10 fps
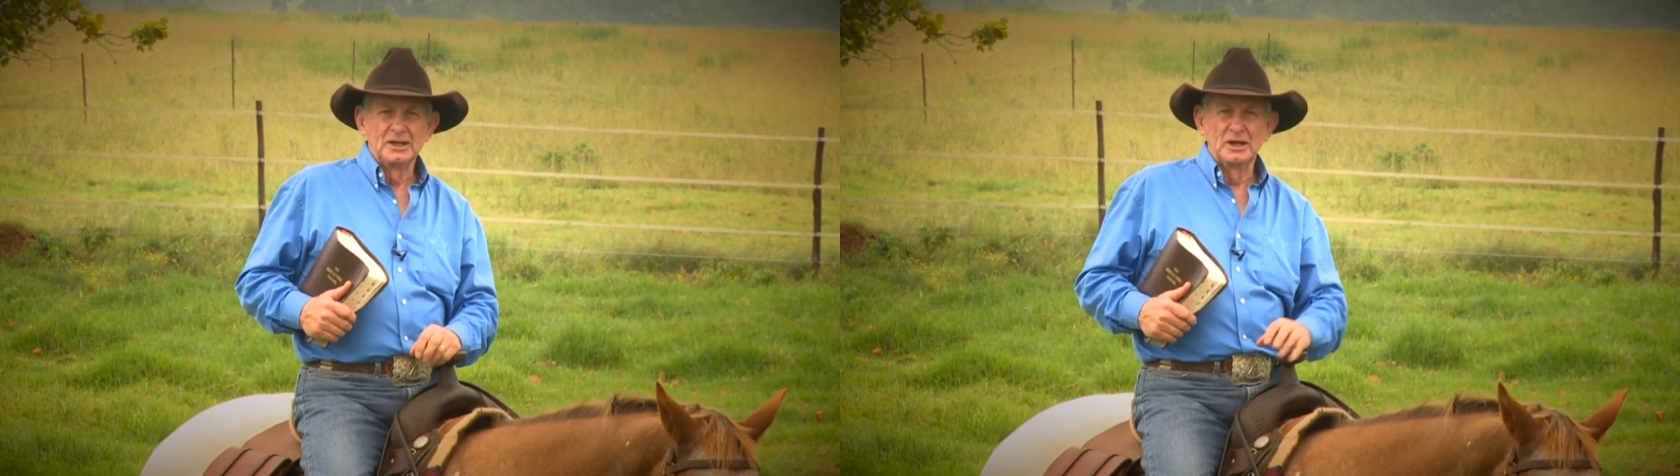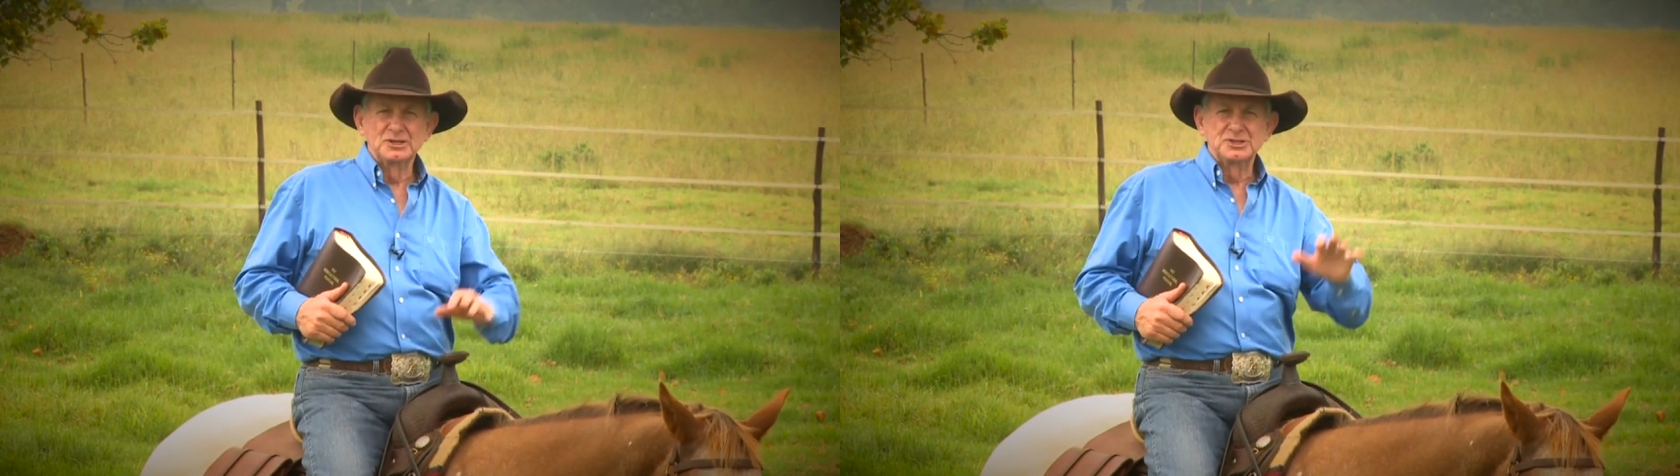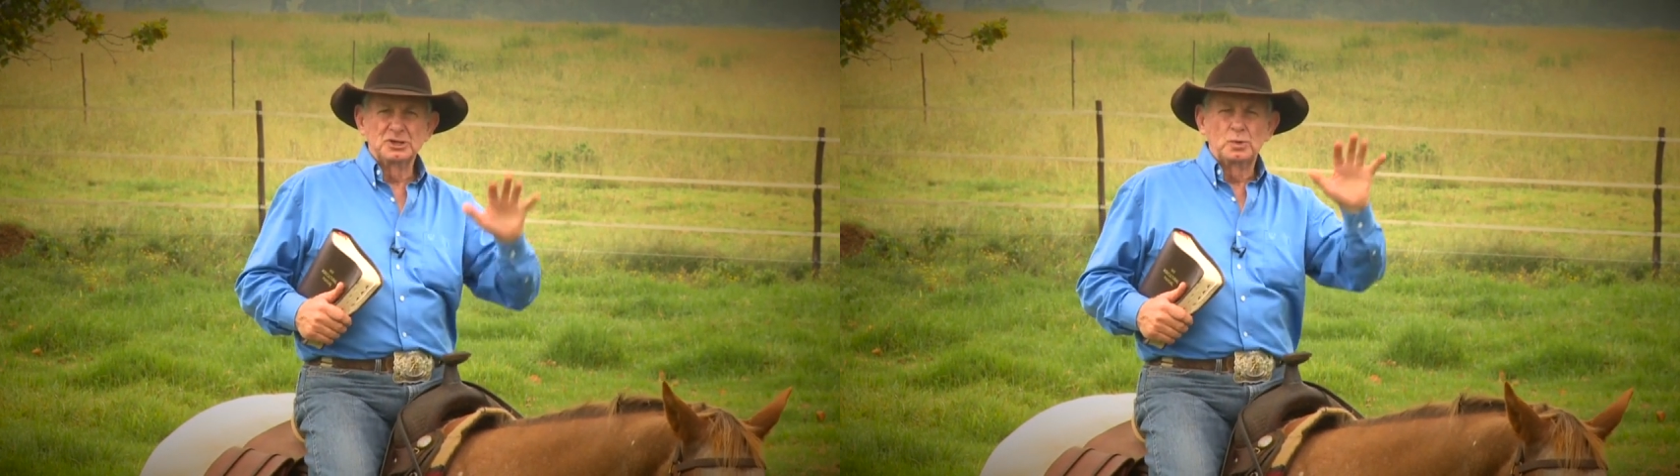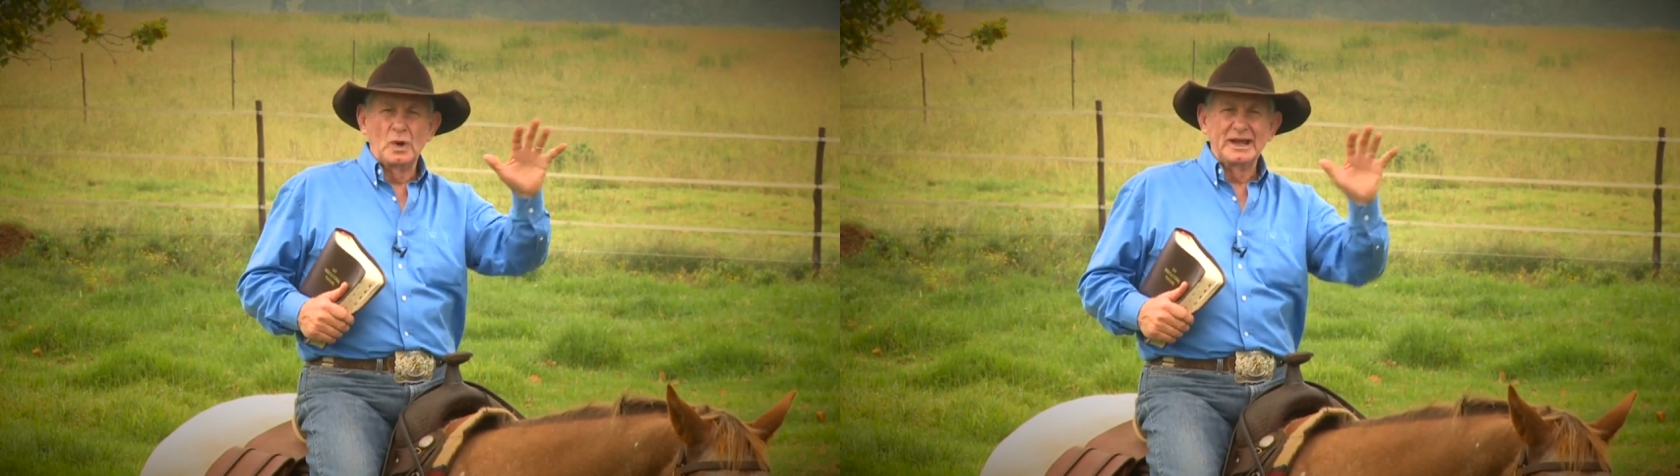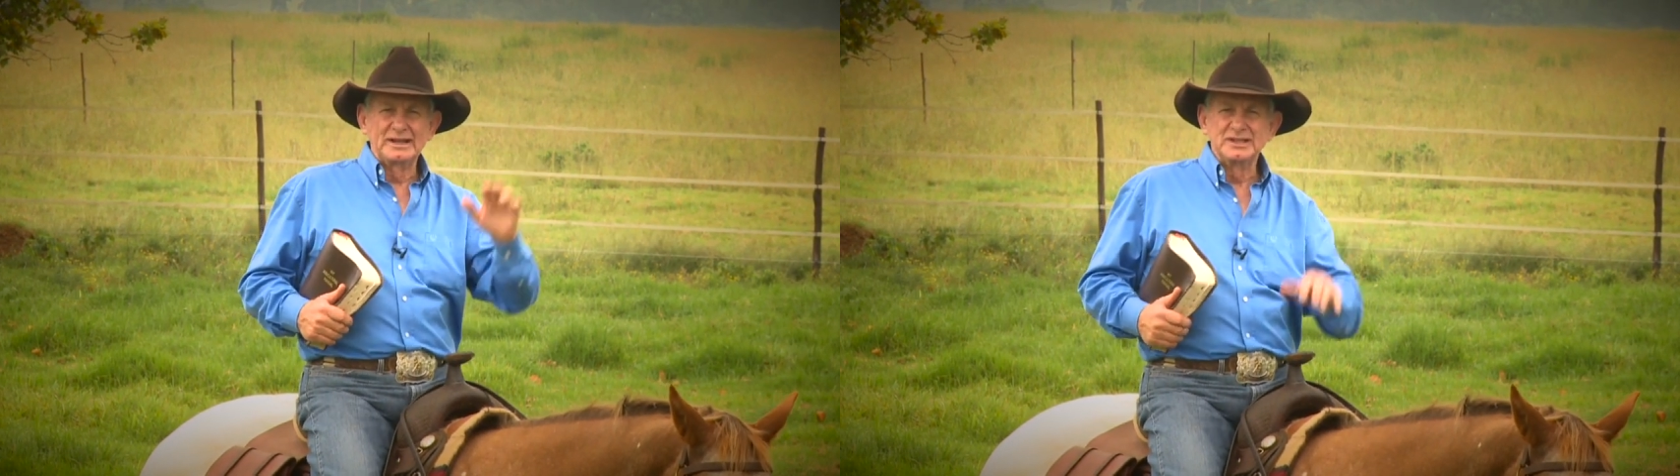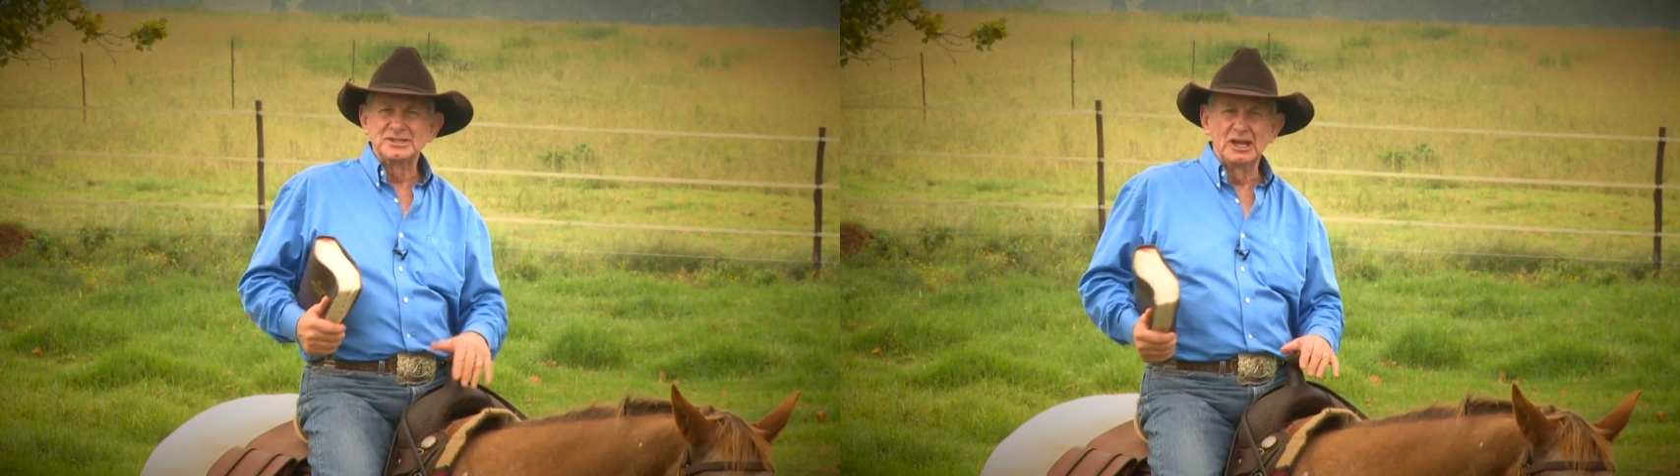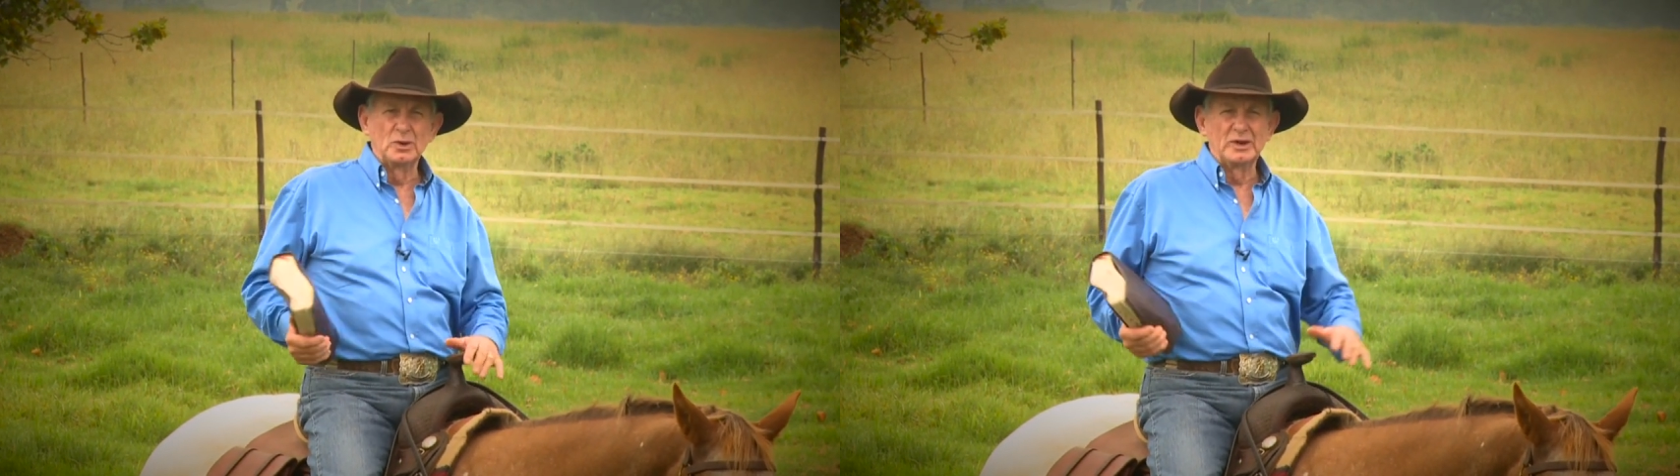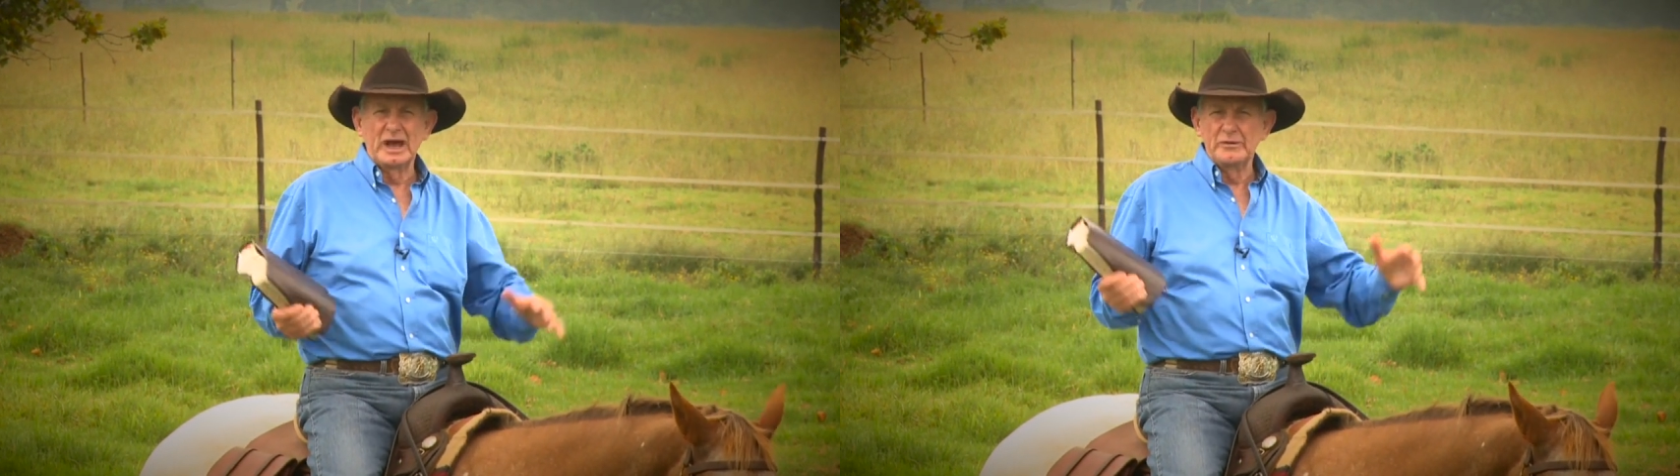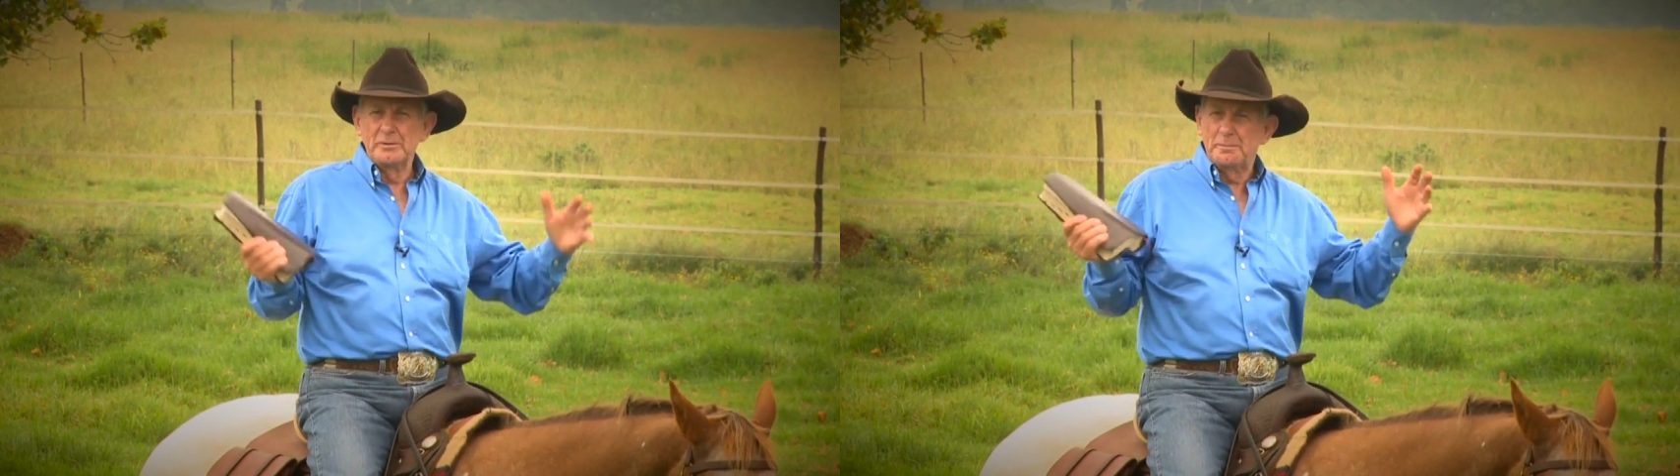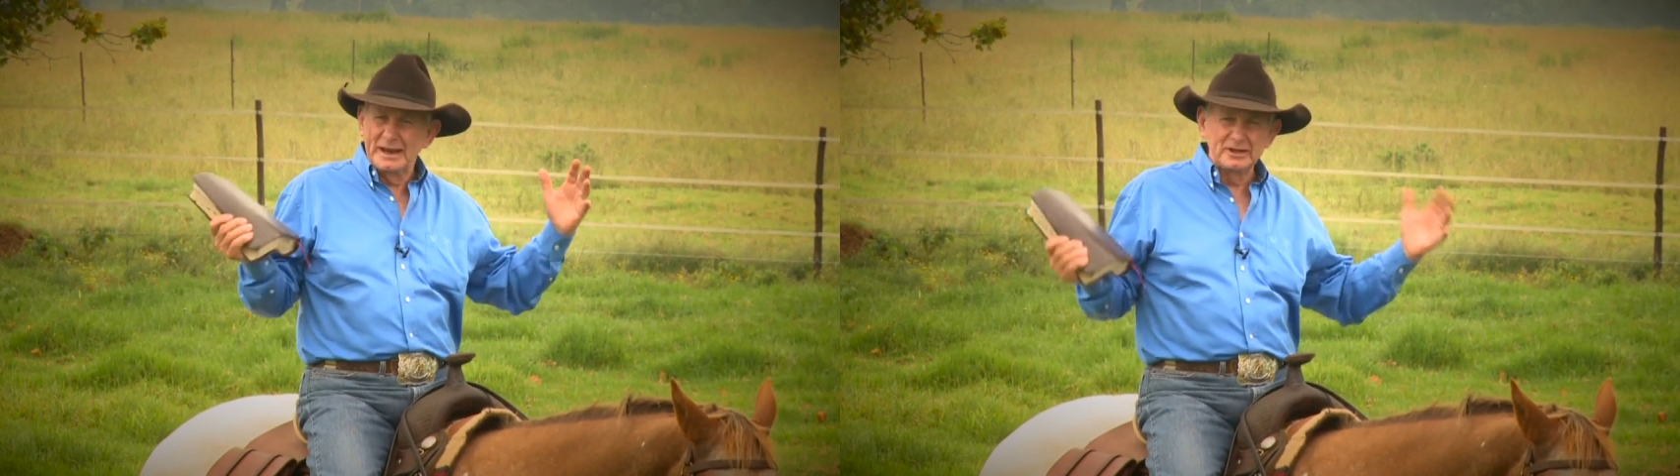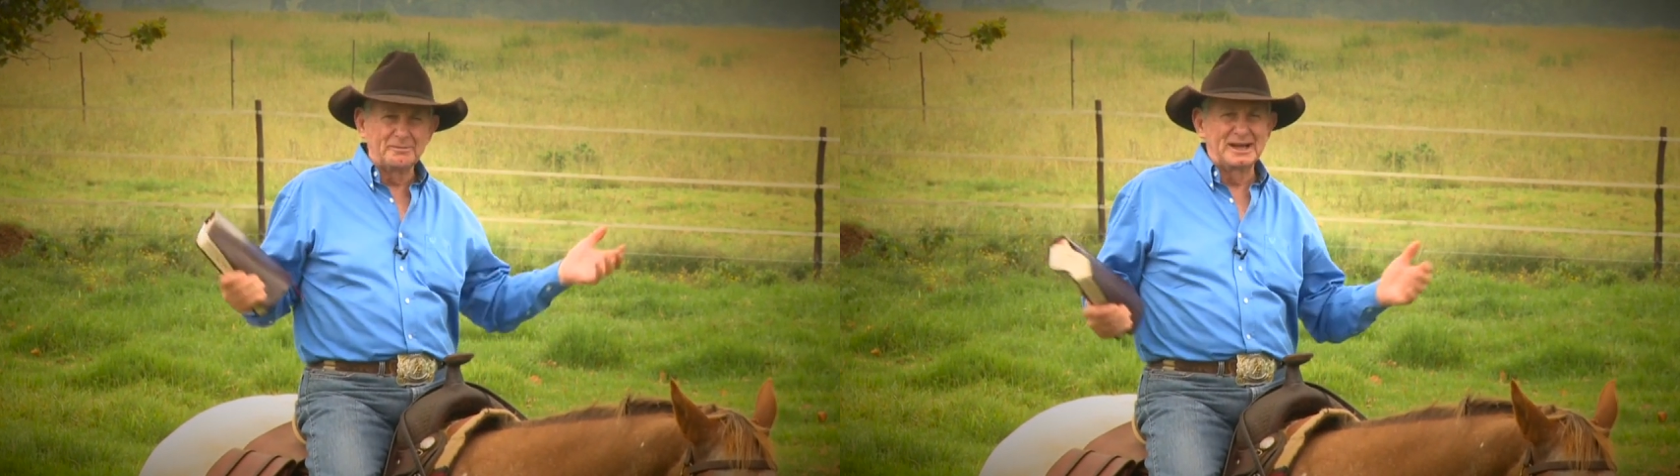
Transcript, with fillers: go and sit quietly and say, Lord, I repent of